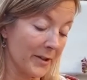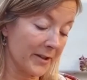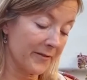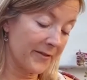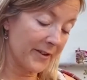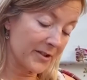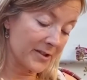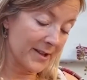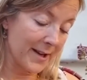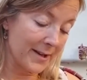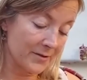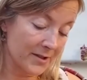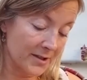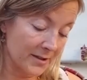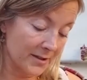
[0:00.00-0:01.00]
Affairs
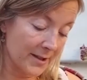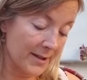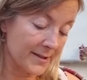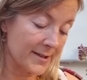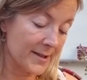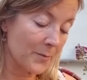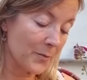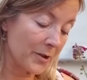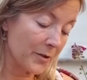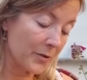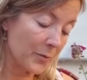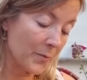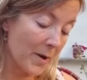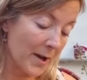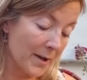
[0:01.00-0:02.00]
Council, and someone who
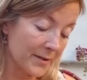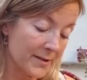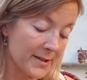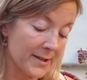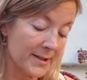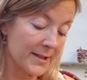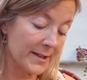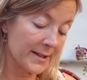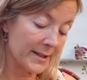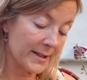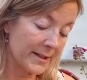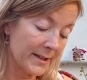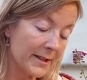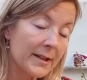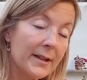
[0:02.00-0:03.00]
models a
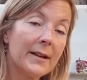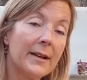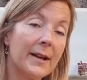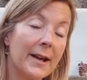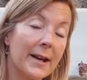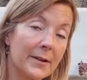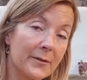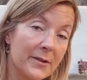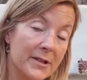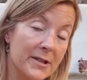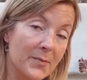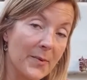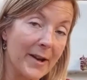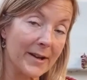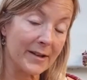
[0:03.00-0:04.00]
dignity and a
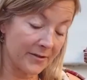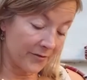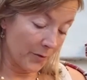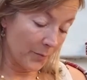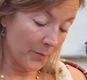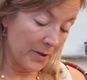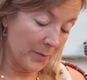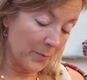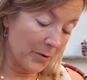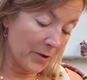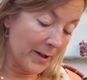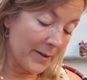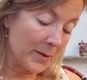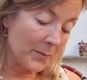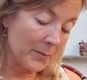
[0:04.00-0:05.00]
respect for people
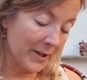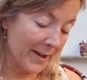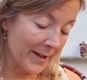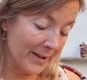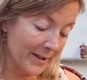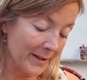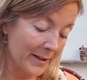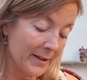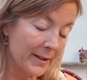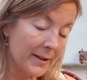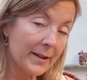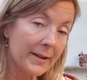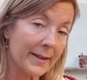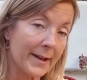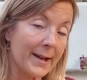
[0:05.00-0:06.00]
and the planet
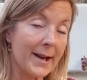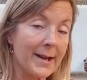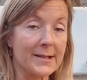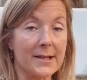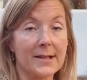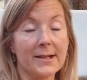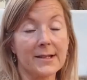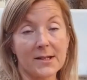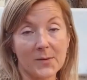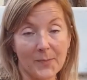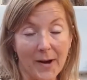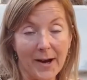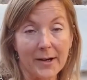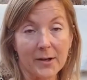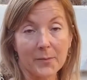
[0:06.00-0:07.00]
that has
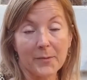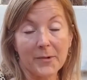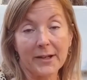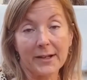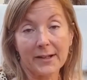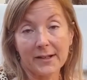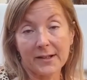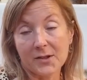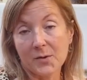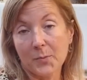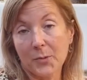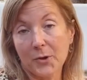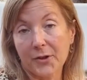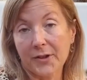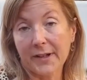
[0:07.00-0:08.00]
inspired me in its
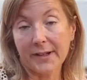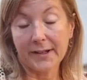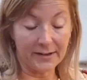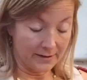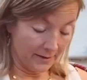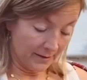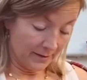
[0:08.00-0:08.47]
purity.